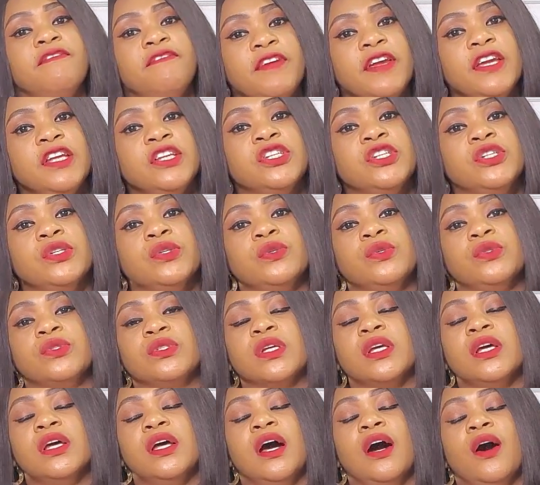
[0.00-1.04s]

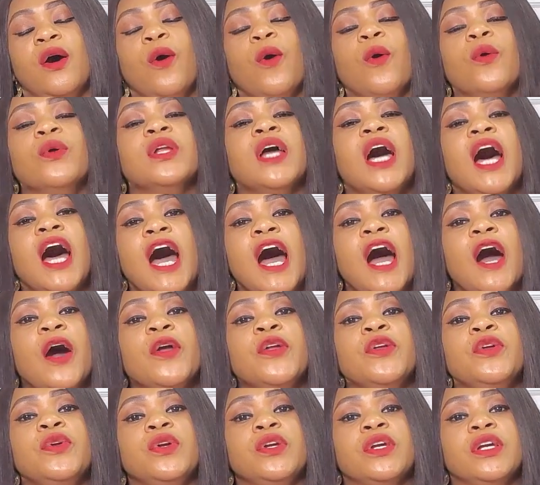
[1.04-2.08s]
videos on how
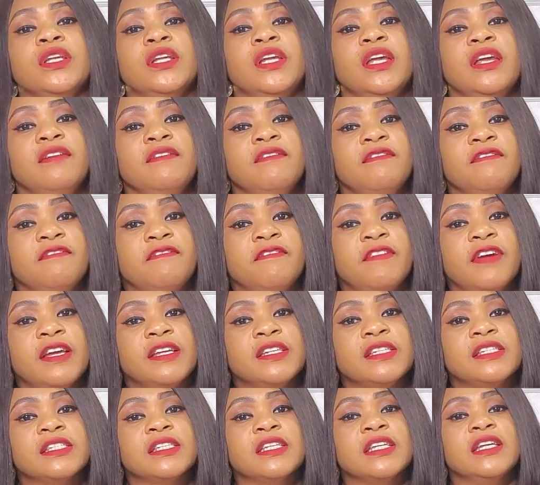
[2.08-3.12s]
you can
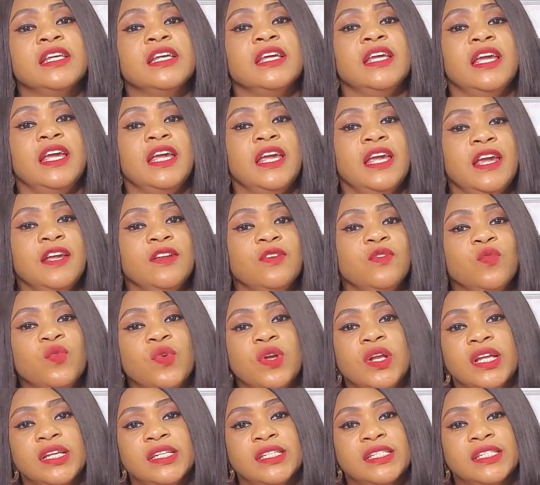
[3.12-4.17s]
invest in
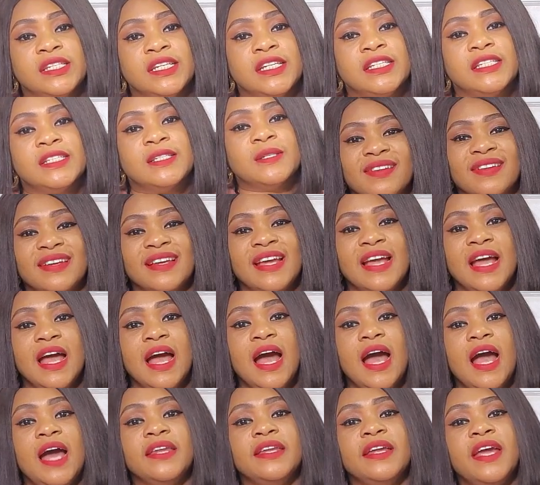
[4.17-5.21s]
real estate.
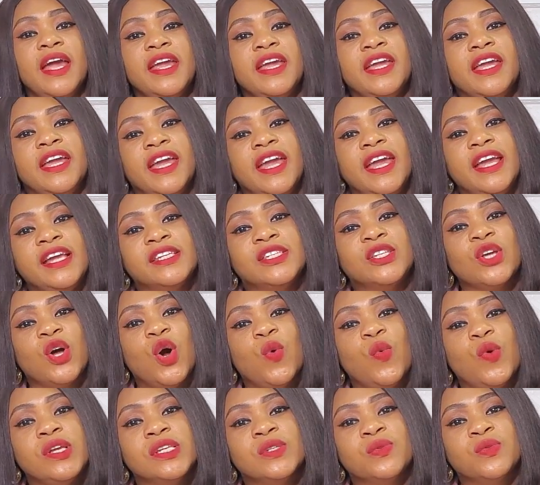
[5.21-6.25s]
At Ehi Kings
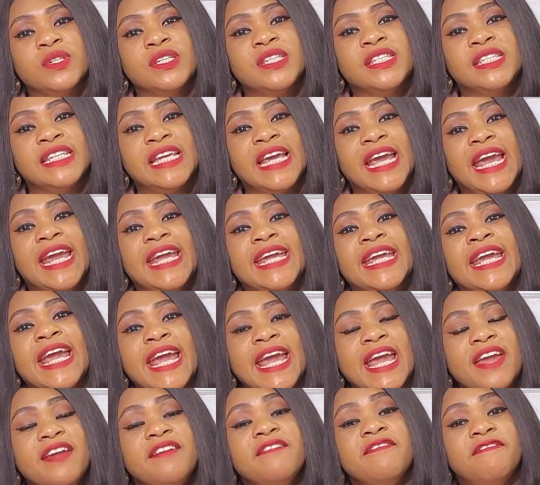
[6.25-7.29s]
always we say,
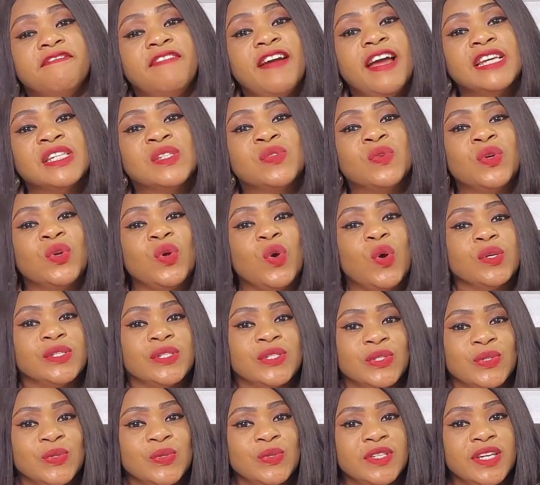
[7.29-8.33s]
invest with
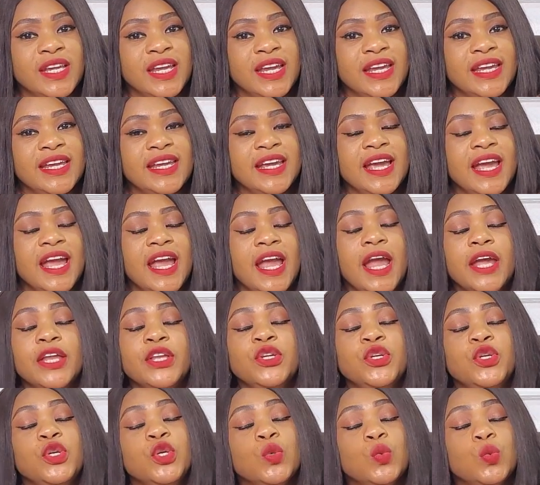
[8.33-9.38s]
us today
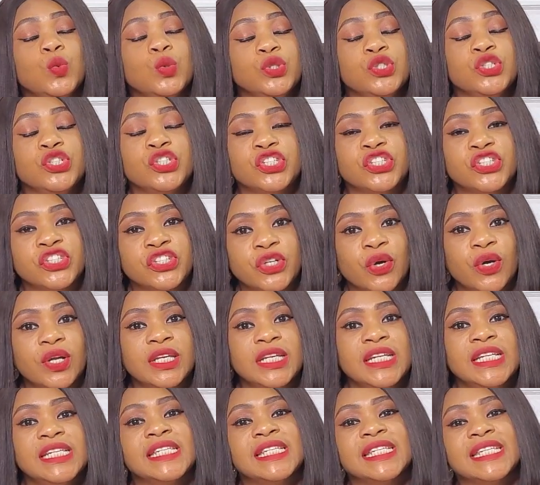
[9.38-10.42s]
and you will
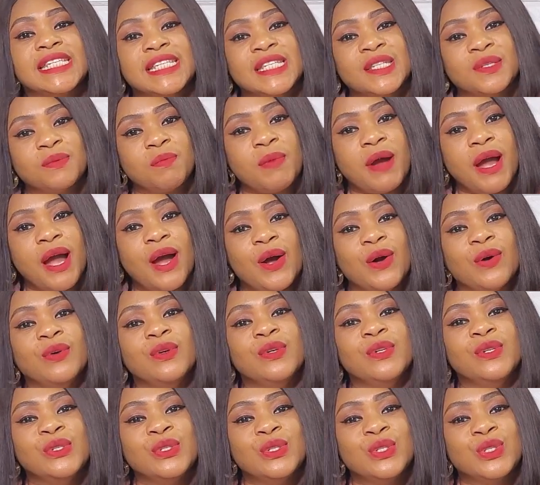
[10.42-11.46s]
surely smile
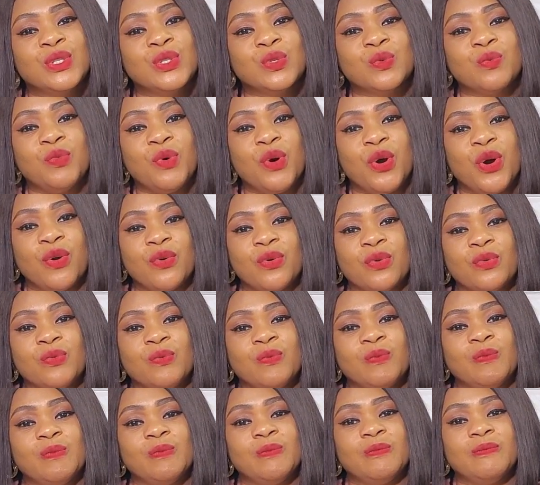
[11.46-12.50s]
tomorrow